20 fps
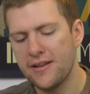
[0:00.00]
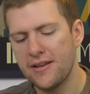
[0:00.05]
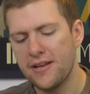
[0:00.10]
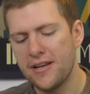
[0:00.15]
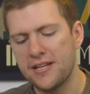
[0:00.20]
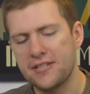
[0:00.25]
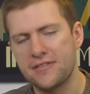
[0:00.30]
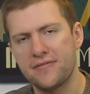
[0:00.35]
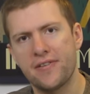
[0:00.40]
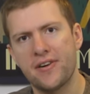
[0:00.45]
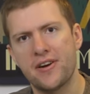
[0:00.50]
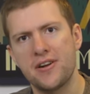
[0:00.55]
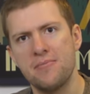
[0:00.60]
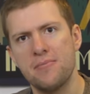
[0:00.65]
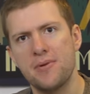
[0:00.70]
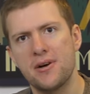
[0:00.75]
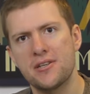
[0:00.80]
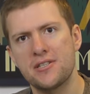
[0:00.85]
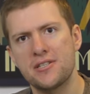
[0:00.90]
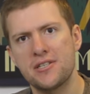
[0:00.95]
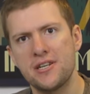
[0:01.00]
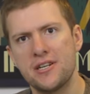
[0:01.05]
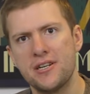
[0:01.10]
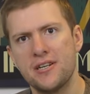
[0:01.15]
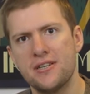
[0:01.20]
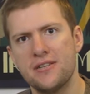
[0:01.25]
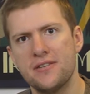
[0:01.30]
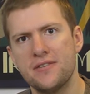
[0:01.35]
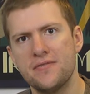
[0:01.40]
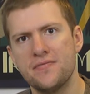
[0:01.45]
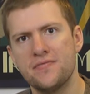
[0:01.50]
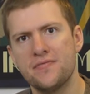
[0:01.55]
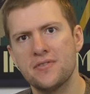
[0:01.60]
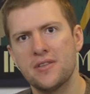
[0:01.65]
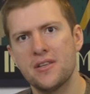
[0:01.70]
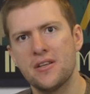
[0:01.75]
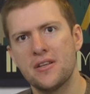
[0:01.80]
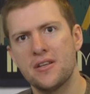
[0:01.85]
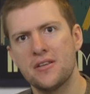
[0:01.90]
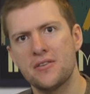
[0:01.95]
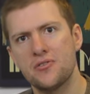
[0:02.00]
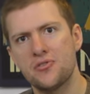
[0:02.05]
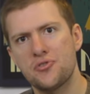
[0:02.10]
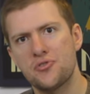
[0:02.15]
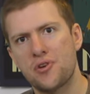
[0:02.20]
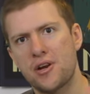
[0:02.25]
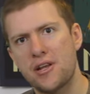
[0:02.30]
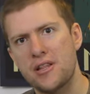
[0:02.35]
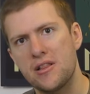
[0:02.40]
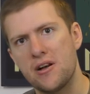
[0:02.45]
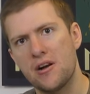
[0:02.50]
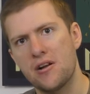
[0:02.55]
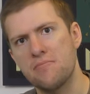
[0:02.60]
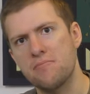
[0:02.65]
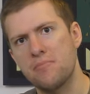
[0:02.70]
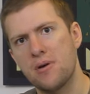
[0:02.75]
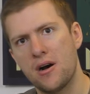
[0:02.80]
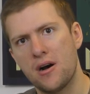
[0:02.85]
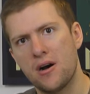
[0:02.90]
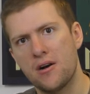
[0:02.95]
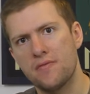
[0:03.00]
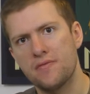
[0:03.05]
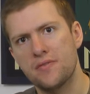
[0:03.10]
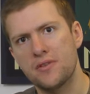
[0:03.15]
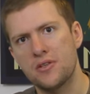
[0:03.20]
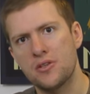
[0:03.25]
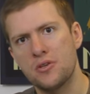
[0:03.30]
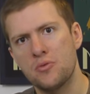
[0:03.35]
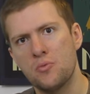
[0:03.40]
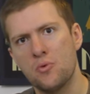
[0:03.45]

It's very much a straight line path that you